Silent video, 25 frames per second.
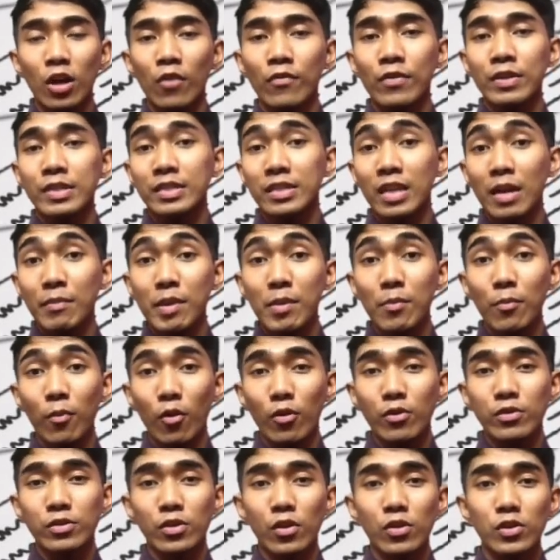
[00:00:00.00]
of Islamic
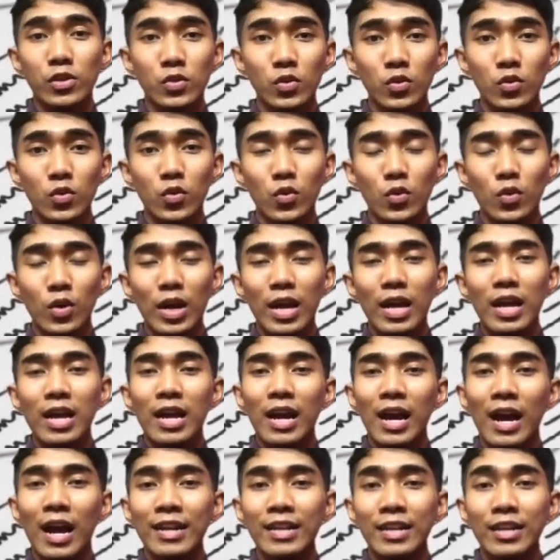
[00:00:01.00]
bonds or Sukuk
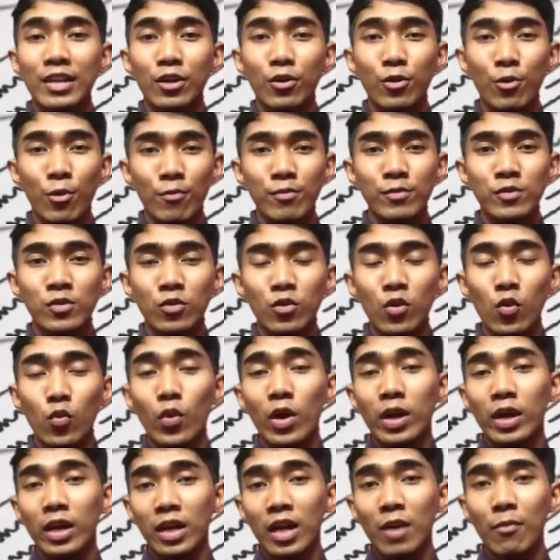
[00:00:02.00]
under the Group Sukuk
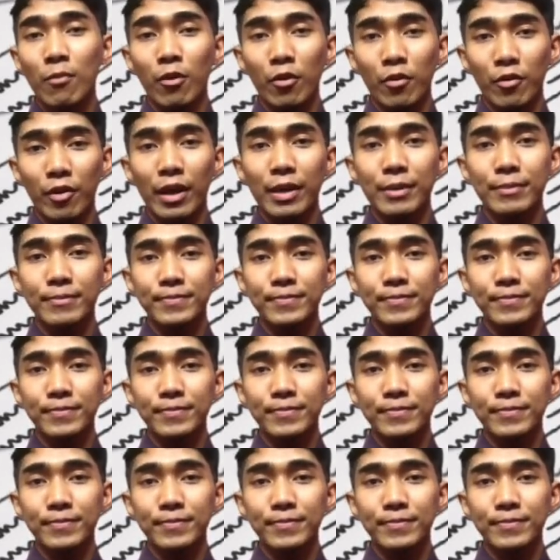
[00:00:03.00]
Wakalah program.